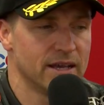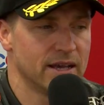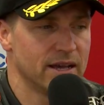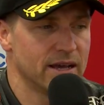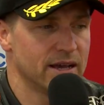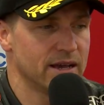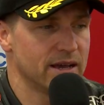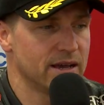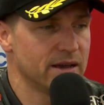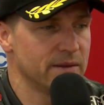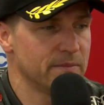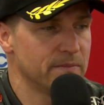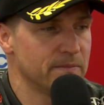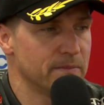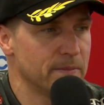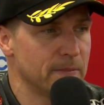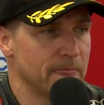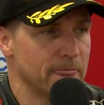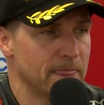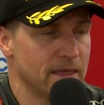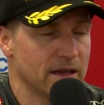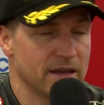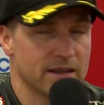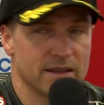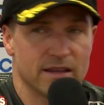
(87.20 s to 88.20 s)
And
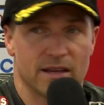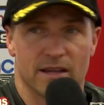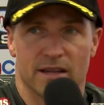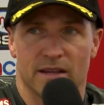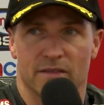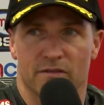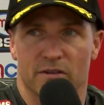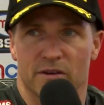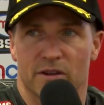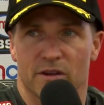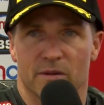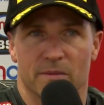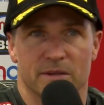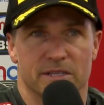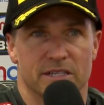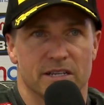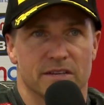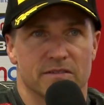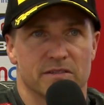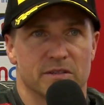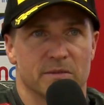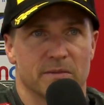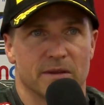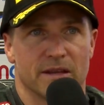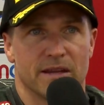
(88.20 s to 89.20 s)
I've only got
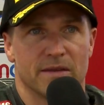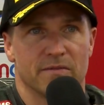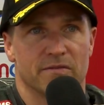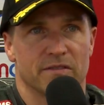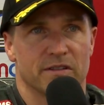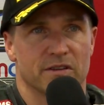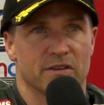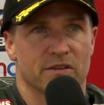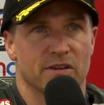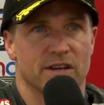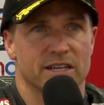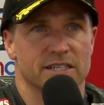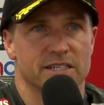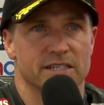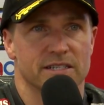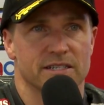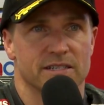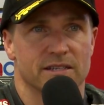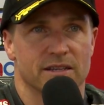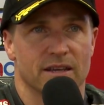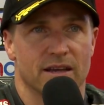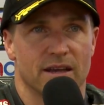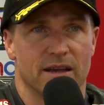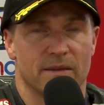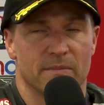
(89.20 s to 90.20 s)
myself to blame for the
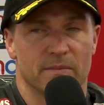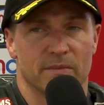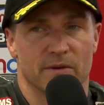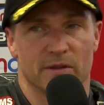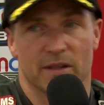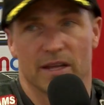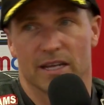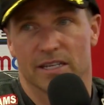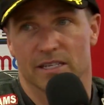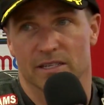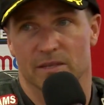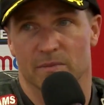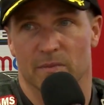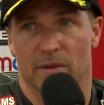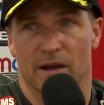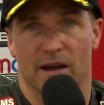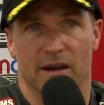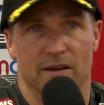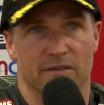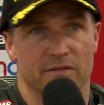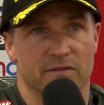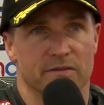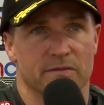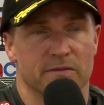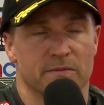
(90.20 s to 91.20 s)
crashes, but that's
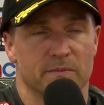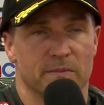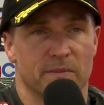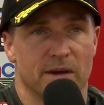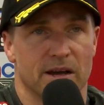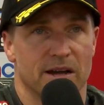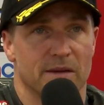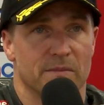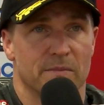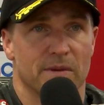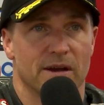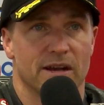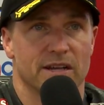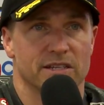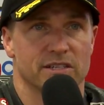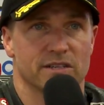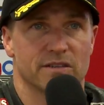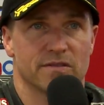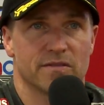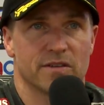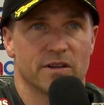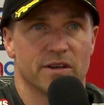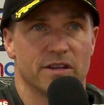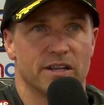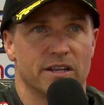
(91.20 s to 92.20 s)
part and
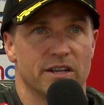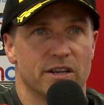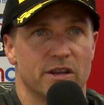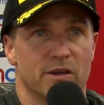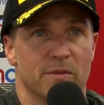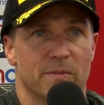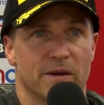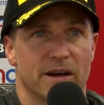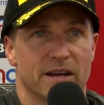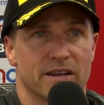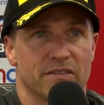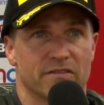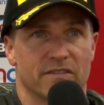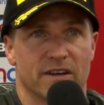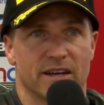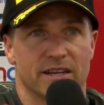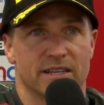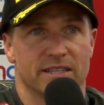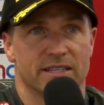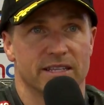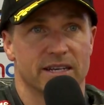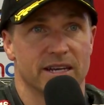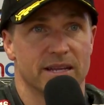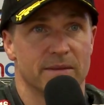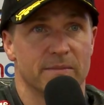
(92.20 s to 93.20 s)
parcel of learning a new bike,
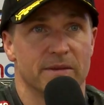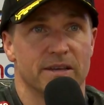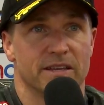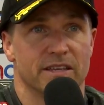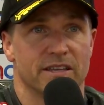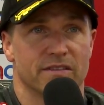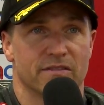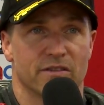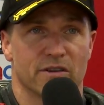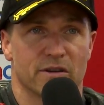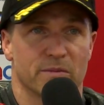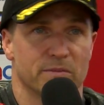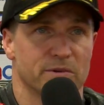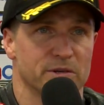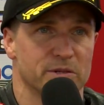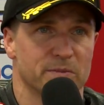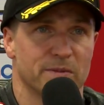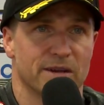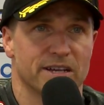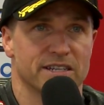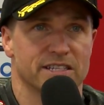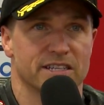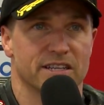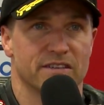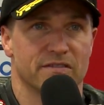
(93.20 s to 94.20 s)
finding the limit. You've got to push
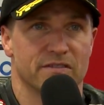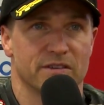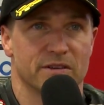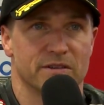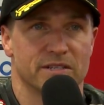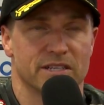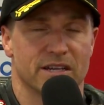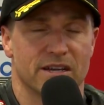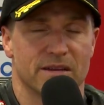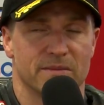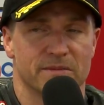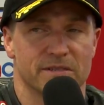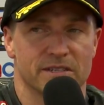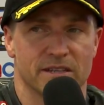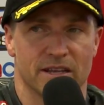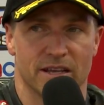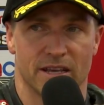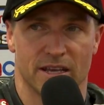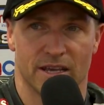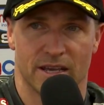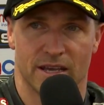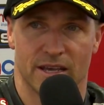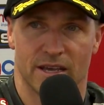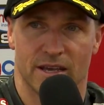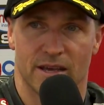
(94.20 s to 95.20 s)
past it a few times.
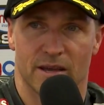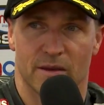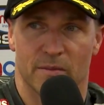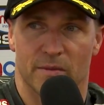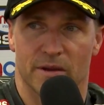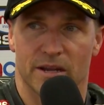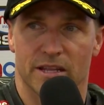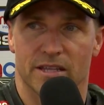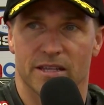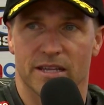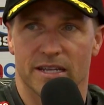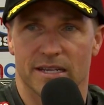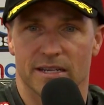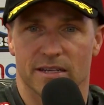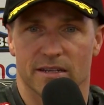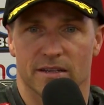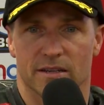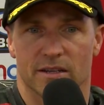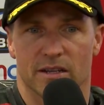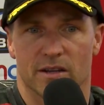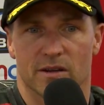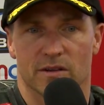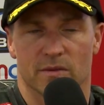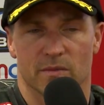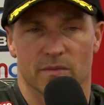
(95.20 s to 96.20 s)
But I think,
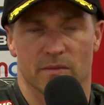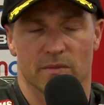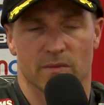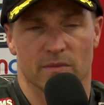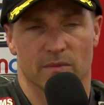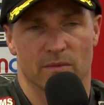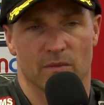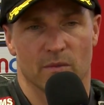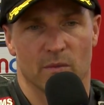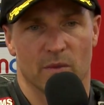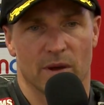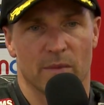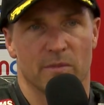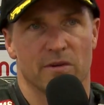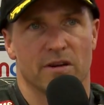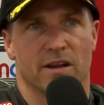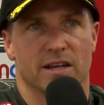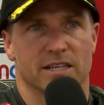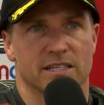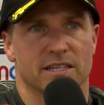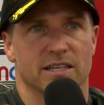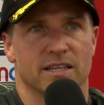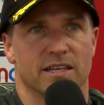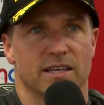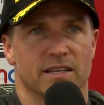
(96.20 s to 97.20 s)
you know, when we're
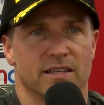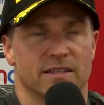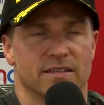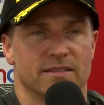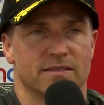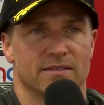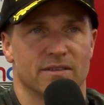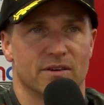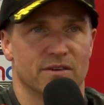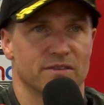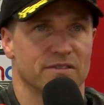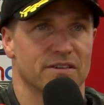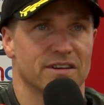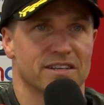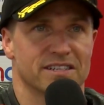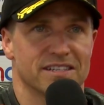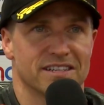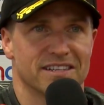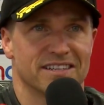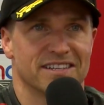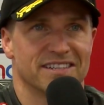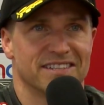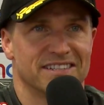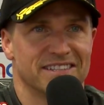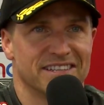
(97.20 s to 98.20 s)
actually not
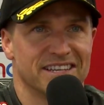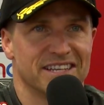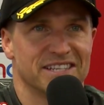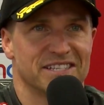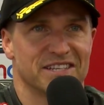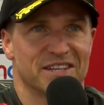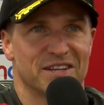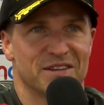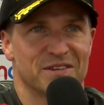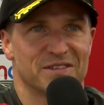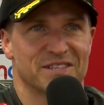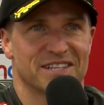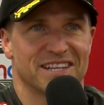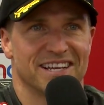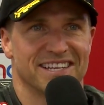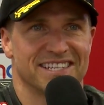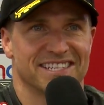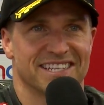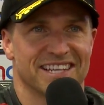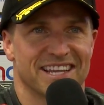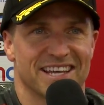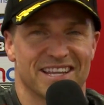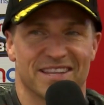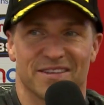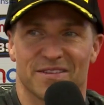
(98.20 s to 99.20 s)
crashing and the ECU staying
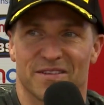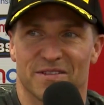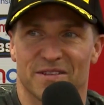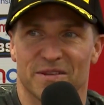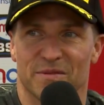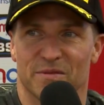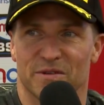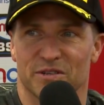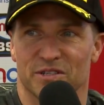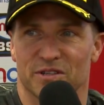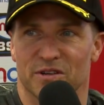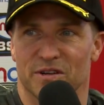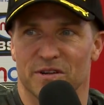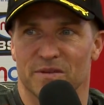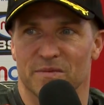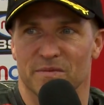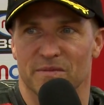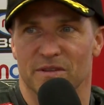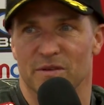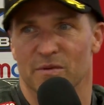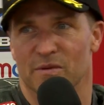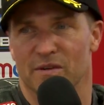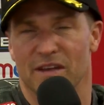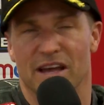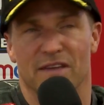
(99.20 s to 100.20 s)
together, I think we're showing
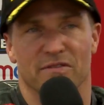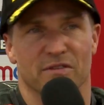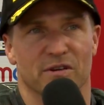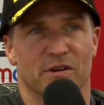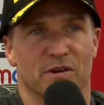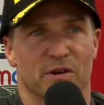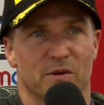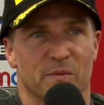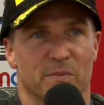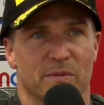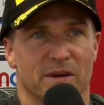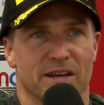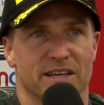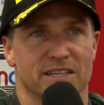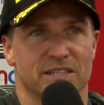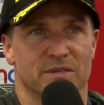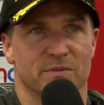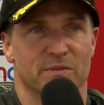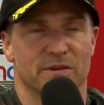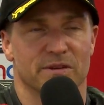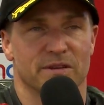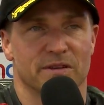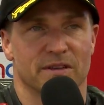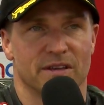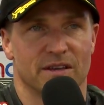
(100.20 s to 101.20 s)
that we have got good pace
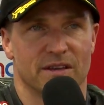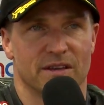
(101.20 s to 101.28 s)
and we're